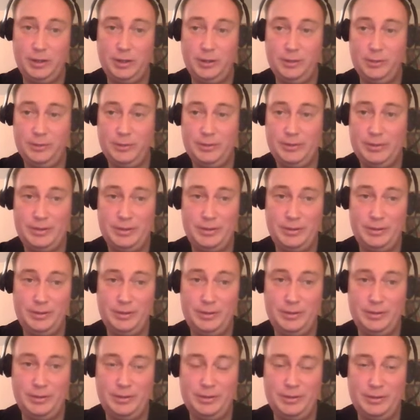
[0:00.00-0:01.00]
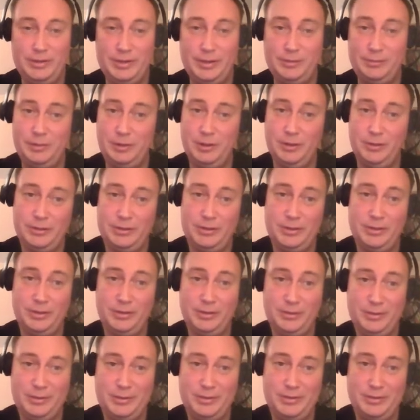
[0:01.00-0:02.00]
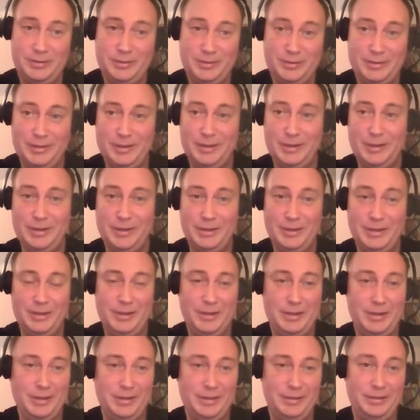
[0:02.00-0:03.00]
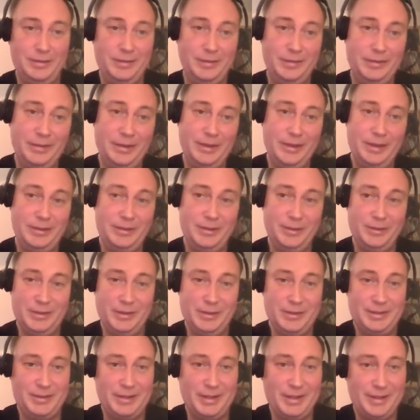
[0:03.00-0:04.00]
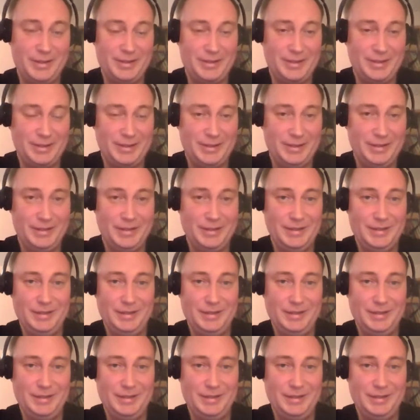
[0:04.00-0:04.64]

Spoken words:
close, some close nodes in that or this sense,